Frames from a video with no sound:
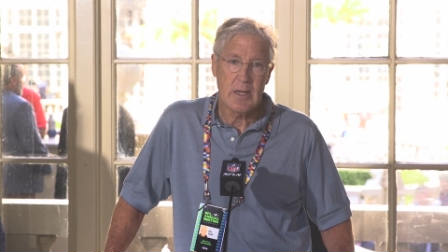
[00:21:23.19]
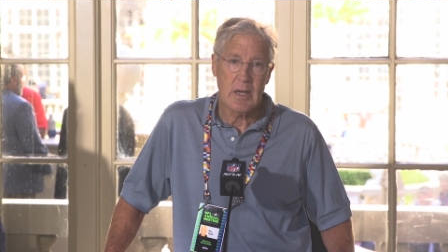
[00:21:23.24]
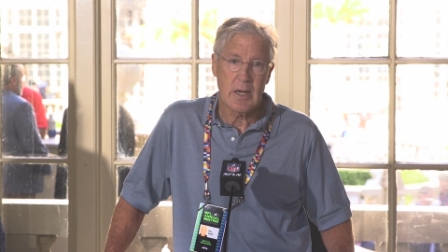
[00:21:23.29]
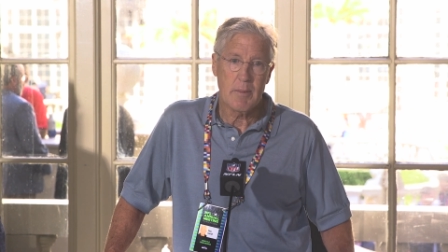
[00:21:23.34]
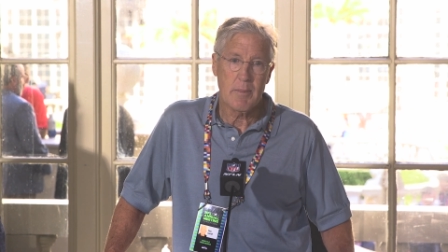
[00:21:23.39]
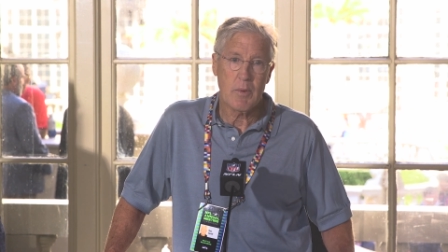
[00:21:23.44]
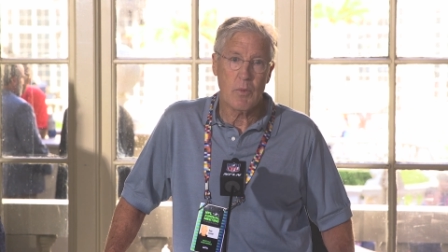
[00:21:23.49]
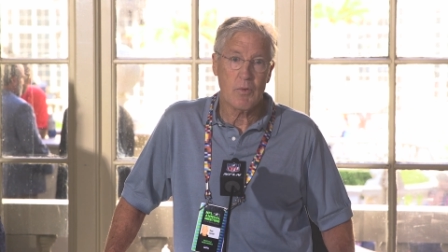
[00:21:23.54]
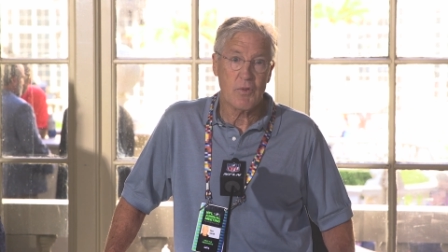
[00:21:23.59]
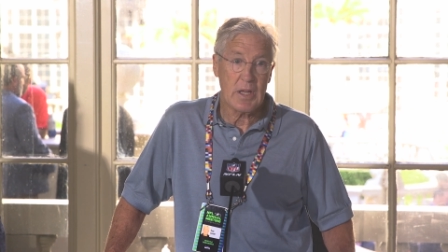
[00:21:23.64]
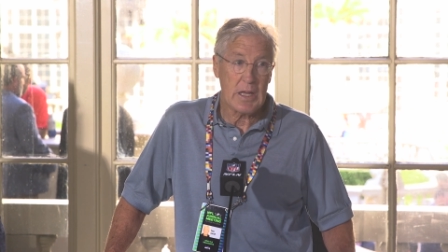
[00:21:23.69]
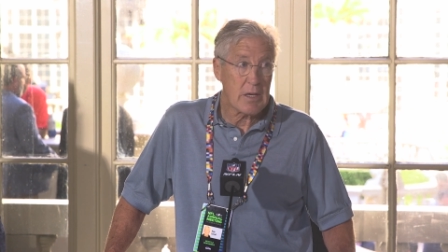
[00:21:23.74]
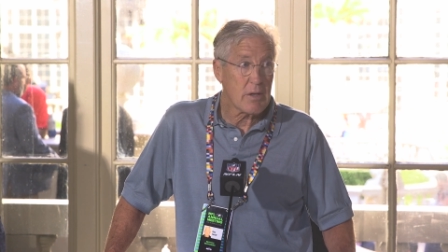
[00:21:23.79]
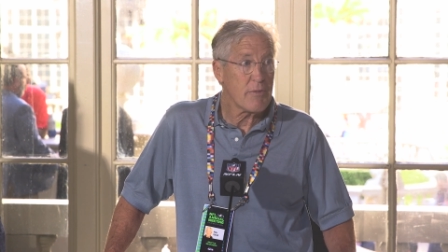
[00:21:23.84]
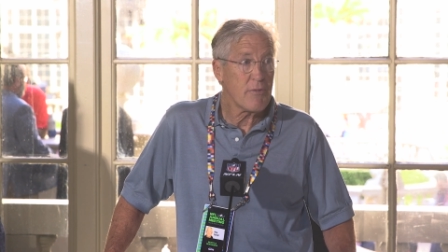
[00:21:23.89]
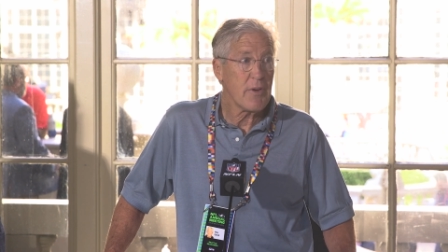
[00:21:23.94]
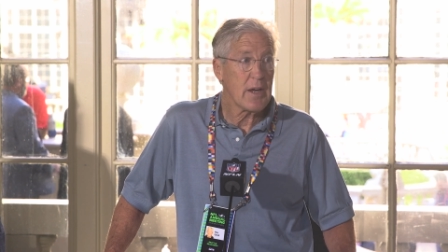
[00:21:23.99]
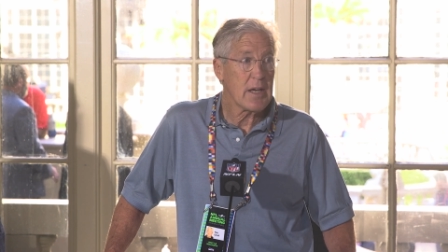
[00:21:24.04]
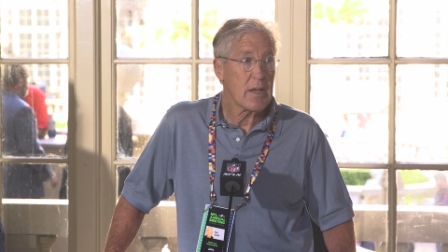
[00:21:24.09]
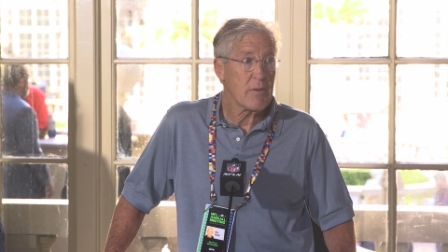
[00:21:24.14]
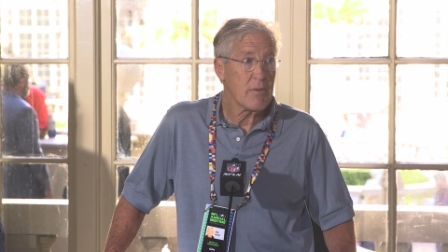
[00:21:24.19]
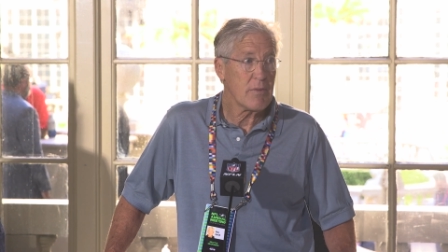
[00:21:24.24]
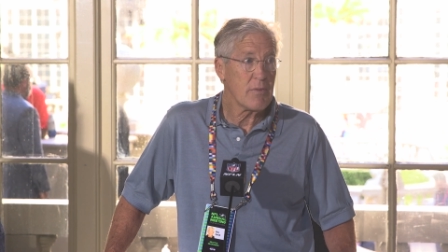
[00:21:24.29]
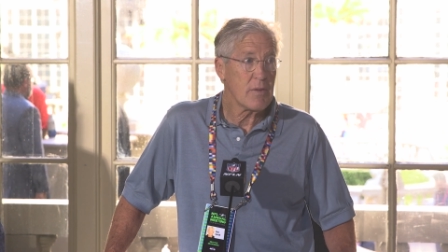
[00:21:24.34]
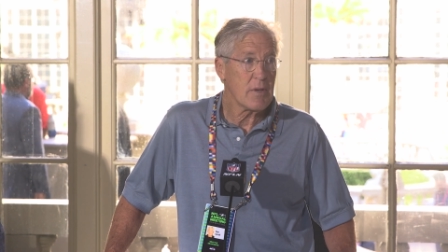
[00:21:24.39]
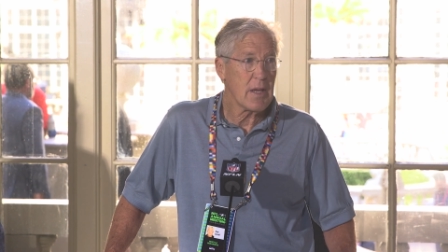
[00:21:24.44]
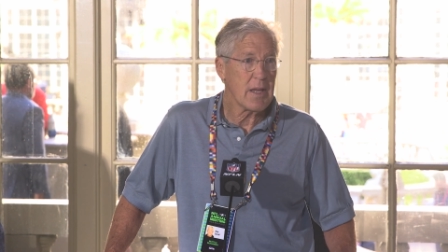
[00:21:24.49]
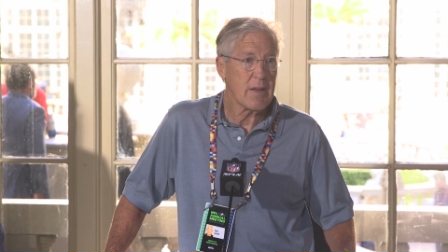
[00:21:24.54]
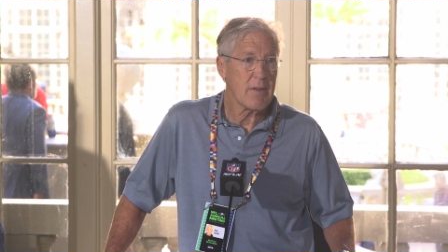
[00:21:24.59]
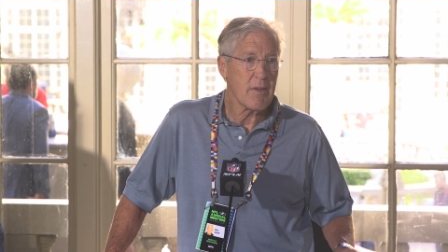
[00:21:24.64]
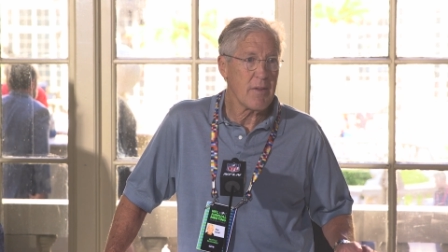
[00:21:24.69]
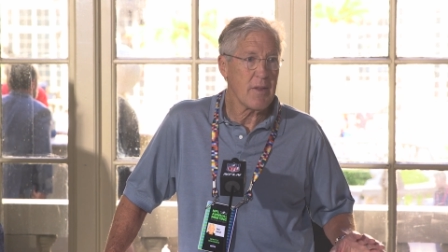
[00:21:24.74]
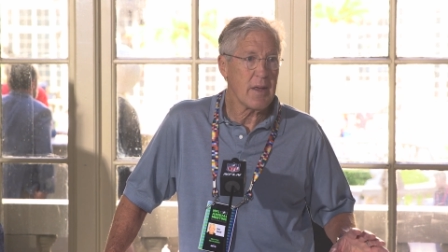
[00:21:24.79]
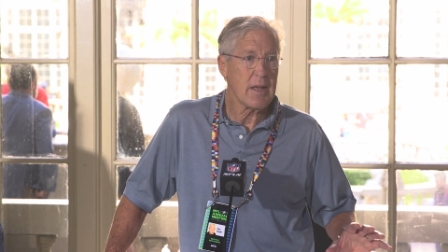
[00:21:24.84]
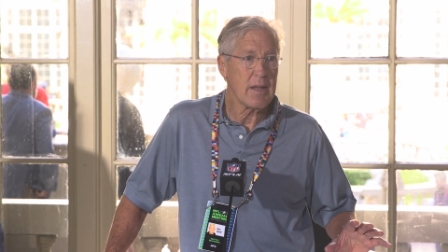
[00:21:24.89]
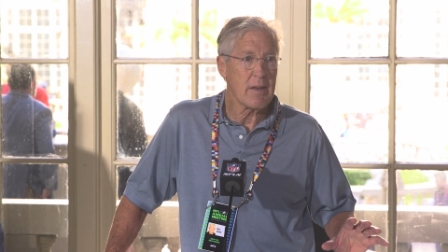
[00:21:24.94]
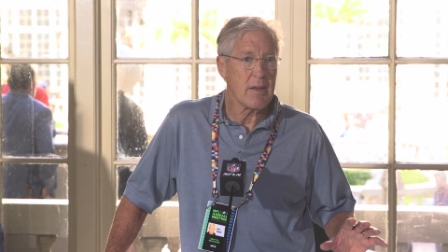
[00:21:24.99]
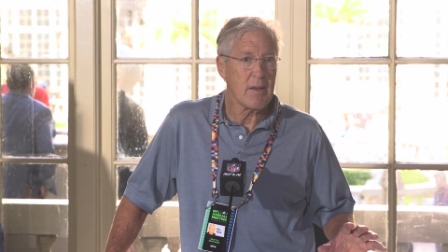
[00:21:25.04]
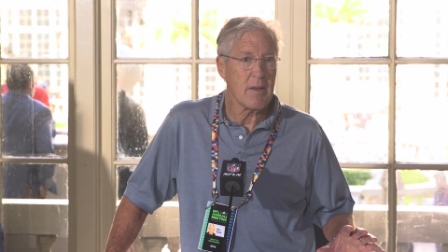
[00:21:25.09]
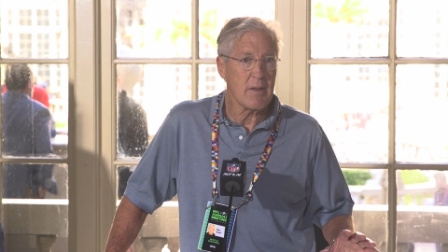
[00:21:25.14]
Um, it was innovative, and, and
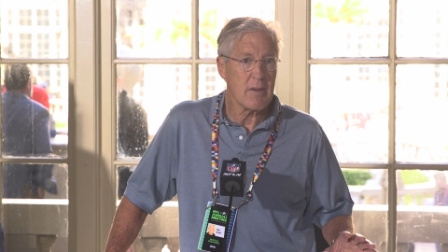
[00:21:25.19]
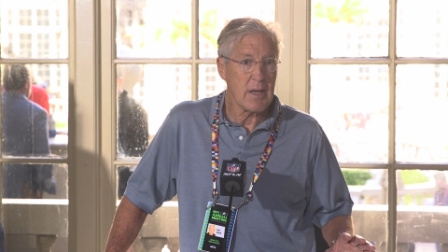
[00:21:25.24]
it,